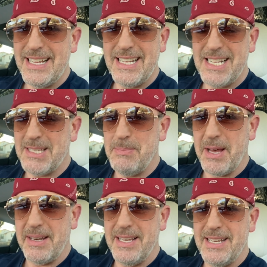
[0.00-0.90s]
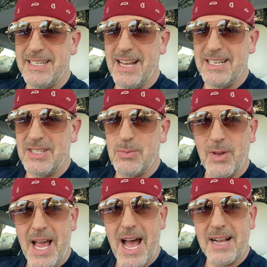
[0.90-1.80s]
That's about it. I just
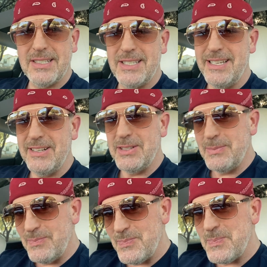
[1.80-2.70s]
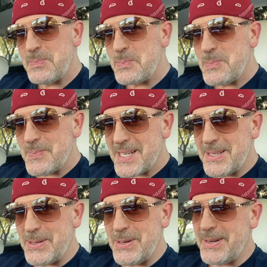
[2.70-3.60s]
relaxed, chilled.
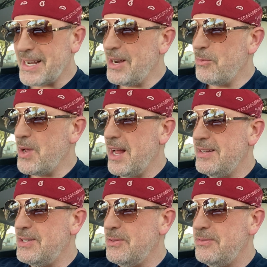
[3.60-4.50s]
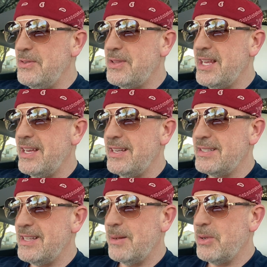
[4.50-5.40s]
So I got to run out and do a few
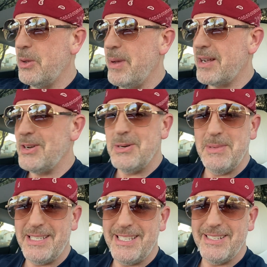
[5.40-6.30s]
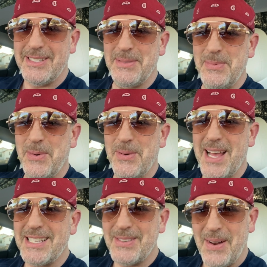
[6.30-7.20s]
things. And then I'm going to go back home and chill some more.
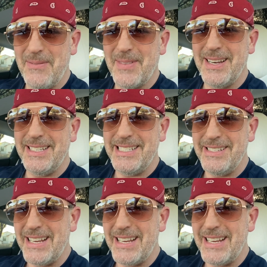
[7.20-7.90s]
That's what I'm going to do.